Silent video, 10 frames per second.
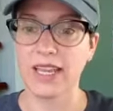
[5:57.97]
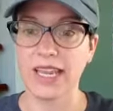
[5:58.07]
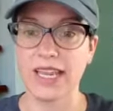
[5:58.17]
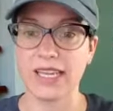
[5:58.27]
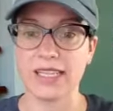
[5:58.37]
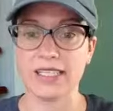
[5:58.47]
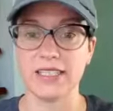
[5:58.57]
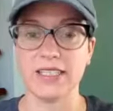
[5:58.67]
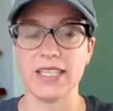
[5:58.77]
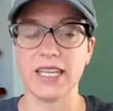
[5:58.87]

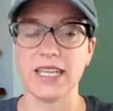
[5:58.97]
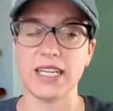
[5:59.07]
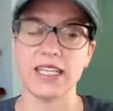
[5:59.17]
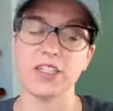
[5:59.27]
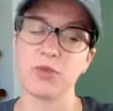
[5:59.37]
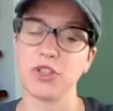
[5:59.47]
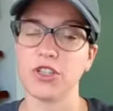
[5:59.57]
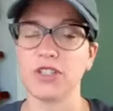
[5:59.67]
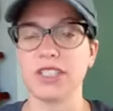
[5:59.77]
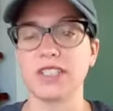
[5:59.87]
And it is
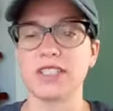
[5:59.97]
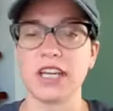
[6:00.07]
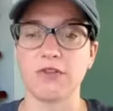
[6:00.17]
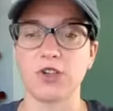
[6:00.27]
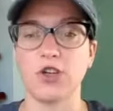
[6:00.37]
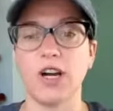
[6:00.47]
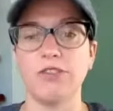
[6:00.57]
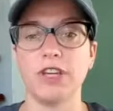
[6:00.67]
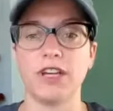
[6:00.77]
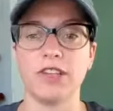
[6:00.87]
produced at several
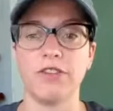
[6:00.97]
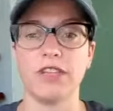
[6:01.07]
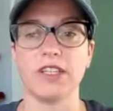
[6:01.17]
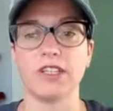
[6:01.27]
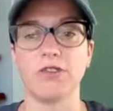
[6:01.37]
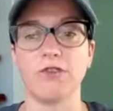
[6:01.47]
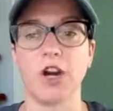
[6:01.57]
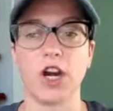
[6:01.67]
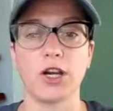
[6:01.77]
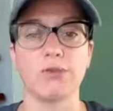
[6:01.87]
of Young Living's
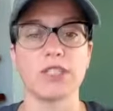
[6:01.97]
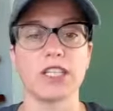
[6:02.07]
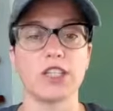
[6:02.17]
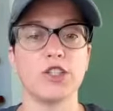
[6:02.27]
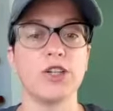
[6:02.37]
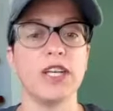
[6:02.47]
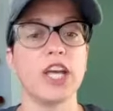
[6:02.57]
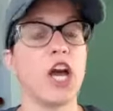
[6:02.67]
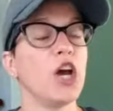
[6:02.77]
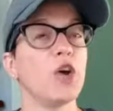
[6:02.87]
farms,
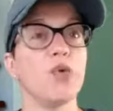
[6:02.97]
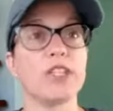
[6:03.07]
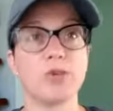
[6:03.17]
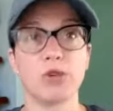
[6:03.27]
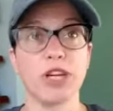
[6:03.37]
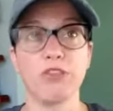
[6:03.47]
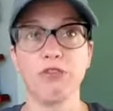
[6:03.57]
including Whispering